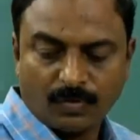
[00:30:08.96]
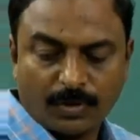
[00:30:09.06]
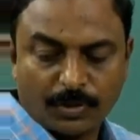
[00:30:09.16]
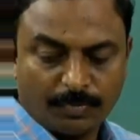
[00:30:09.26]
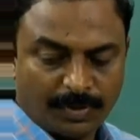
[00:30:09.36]

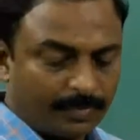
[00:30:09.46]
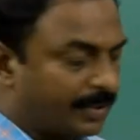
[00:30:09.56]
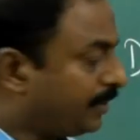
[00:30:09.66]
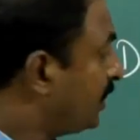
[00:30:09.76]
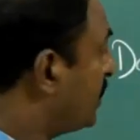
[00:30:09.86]
What do you mean
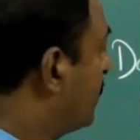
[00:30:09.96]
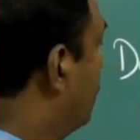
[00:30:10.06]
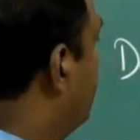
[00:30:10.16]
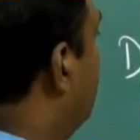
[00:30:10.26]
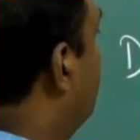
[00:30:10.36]
by this?
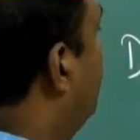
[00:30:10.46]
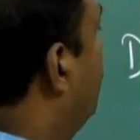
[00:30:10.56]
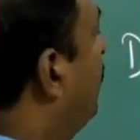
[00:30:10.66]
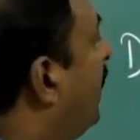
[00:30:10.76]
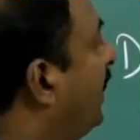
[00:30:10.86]

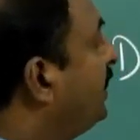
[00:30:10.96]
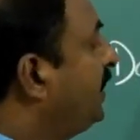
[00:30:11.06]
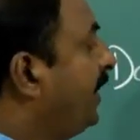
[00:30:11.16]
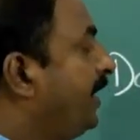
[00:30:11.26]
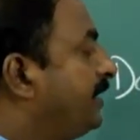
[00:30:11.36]

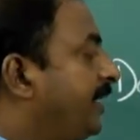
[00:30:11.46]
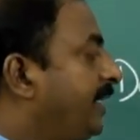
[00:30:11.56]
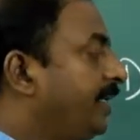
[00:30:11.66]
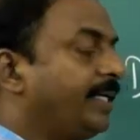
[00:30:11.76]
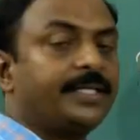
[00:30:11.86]
ICN is
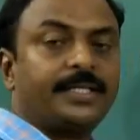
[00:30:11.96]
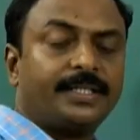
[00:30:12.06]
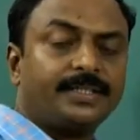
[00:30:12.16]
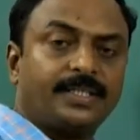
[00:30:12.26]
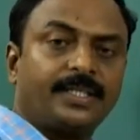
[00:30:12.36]
a, it
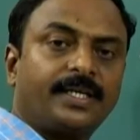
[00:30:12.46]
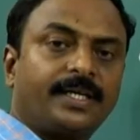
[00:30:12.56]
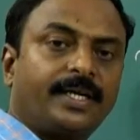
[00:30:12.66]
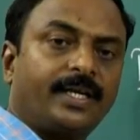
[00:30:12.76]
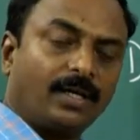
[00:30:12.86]
is
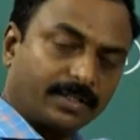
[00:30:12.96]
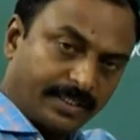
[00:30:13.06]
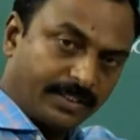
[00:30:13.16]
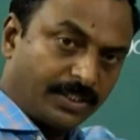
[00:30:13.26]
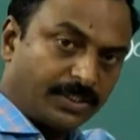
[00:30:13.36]
an
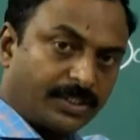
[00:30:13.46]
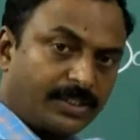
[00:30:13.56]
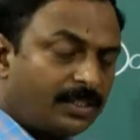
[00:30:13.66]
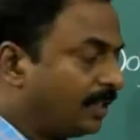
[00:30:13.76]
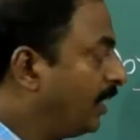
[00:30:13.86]

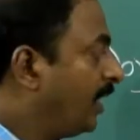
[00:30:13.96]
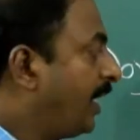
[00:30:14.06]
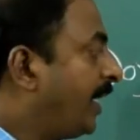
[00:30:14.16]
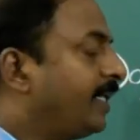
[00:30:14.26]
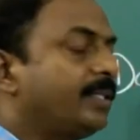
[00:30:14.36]
organization,
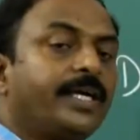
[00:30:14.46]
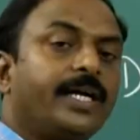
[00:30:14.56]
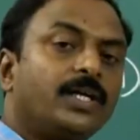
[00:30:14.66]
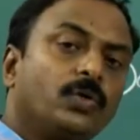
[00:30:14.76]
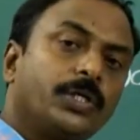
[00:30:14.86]
and
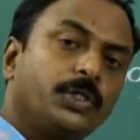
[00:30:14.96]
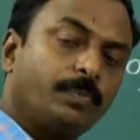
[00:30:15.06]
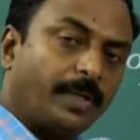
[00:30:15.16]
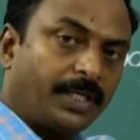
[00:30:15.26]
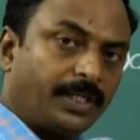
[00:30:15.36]
they are going
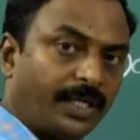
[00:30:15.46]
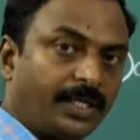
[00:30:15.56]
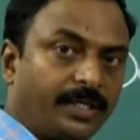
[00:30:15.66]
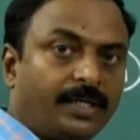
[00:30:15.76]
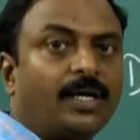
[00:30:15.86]
to
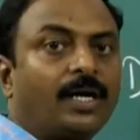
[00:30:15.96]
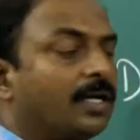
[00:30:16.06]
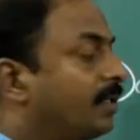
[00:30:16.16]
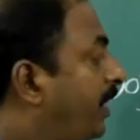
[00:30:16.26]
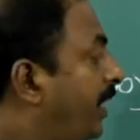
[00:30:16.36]
maintain
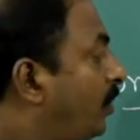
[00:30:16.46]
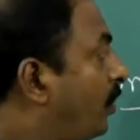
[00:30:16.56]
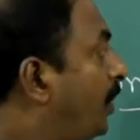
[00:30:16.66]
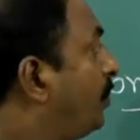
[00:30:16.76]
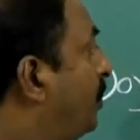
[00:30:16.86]
or they are
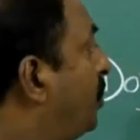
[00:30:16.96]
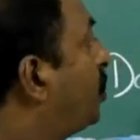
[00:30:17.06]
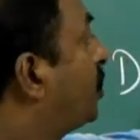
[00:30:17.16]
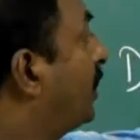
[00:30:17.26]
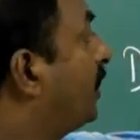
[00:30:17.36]
going to
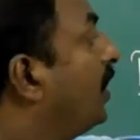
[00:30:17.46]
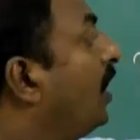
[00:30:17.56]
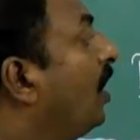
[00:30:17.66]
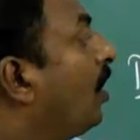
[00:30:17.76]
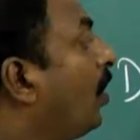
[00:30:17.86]

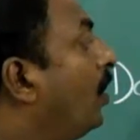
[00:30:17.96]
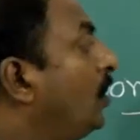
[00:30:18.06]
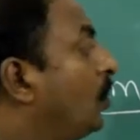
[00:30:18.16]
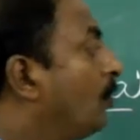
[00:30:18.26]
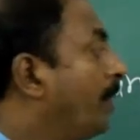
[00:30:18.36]
register
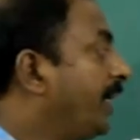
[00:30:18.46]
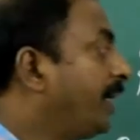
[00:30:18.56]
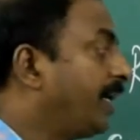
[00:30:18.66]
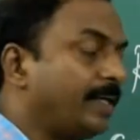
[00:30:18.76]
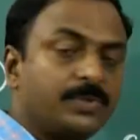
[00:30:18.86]
all
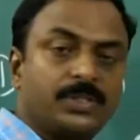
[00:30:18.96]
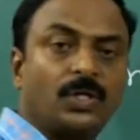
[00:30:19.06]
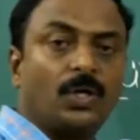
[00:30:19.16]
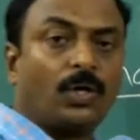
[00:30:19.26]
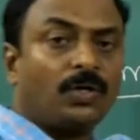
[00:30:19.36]
domain
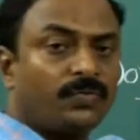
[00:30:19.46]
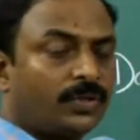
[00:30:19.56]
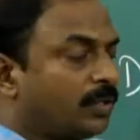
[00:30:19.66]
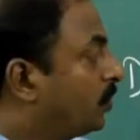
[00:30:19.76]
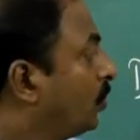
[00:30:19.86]
names
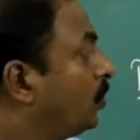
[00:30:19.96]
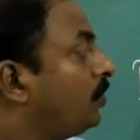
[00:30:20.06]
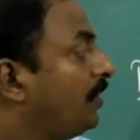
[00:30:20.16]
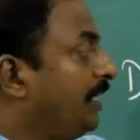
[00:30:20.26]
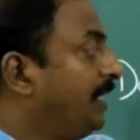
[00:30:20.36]
of
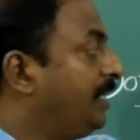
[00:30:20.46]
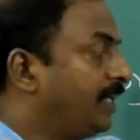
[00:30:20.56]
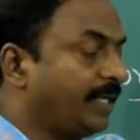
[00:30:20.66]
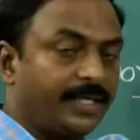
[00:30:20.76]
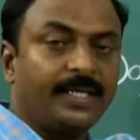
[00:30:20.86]
through
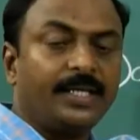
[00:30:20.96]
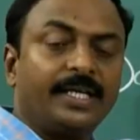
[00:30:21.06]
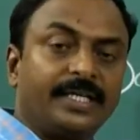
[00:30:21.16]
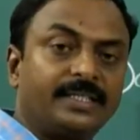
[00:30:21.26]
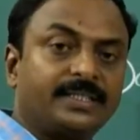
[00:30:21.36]
internet
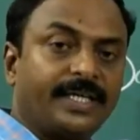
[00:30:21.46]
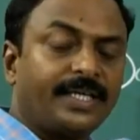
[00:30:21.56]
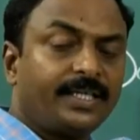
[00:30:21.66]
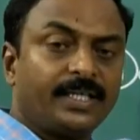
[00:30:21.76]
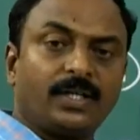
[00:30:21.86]

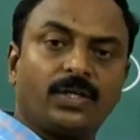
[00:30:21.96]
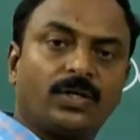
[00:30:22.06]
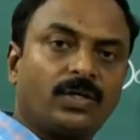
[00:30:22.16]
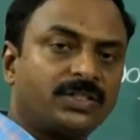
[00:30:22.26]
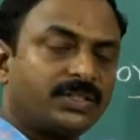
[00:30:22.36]
inside
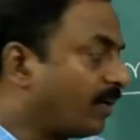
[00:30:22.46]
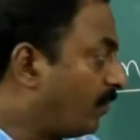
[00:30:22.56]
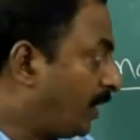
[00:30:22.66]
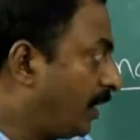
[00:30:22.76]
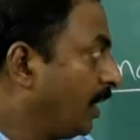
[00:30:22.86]

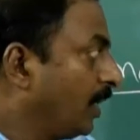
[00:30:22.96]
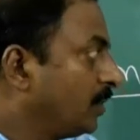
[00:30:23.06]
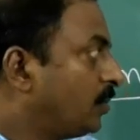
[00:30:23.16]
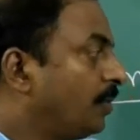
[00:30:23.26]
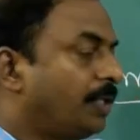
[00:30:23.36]
server.
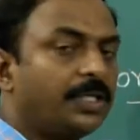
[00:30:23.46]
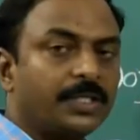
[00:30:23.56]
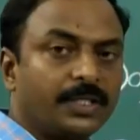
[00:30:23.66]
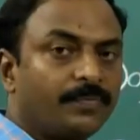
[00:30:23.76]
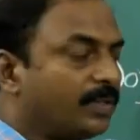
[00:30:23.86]
So
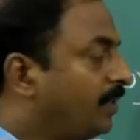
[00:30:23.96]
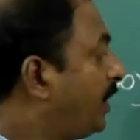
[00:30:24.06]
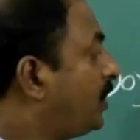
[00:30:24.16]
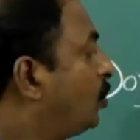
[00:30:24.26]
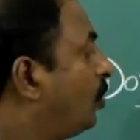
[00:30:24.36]
here
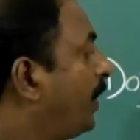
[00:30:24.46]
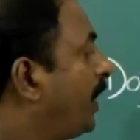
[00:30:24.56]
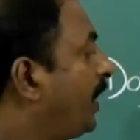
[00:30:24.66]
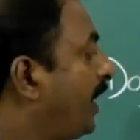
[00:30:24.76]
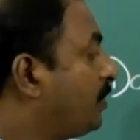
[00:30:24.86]
these
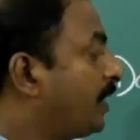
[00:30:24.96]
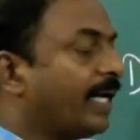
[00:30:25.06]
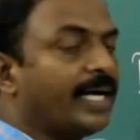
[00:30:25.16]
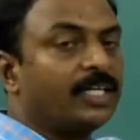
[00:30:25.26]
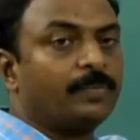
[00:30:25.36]
domain names
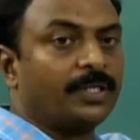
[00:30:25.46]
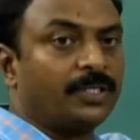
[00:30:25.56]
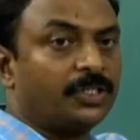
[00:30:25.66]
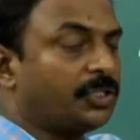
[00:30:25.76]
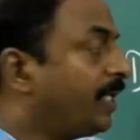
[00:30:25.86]
has to be
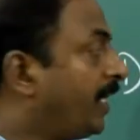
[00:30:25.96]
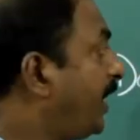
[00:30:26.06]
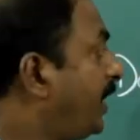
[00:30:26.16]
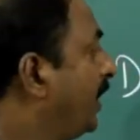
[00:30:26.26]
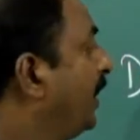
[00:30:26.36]
registered
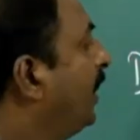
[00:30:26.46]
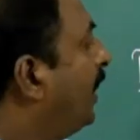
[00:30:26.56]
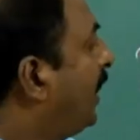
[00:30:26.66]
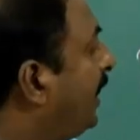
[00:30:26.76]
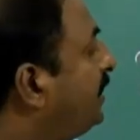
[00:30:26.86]
at
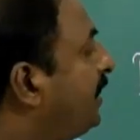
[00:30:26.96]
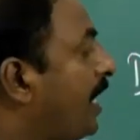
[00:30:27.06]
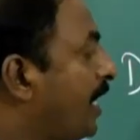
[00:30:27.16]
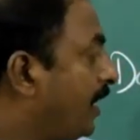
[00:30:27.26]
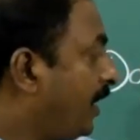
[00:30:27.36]

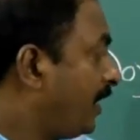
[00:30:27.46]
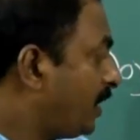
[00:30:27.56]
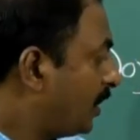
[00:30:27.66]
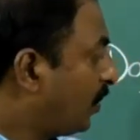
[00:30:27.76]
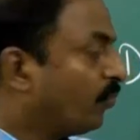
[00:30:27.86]

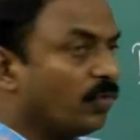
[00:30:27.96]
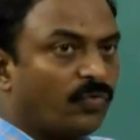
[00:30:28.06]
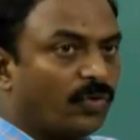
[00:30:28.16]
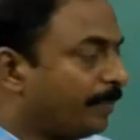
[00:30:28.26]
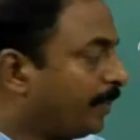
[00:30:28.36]
ICANN. The
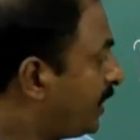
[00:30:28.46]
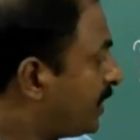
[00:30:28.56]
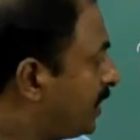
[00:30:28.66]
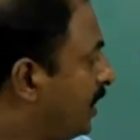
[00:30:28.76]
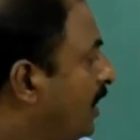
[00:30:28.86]
full form
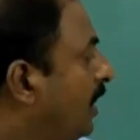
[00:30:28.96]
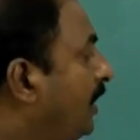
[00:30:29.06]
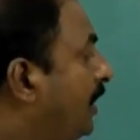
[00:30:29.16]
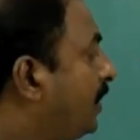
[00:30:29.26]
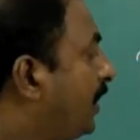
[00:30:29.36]
is
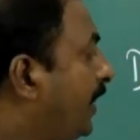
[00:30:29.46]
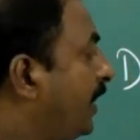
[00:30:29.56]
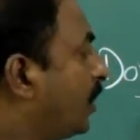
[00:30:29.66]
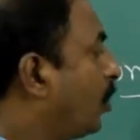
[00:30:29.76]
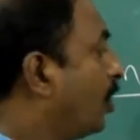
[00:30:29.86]
Internet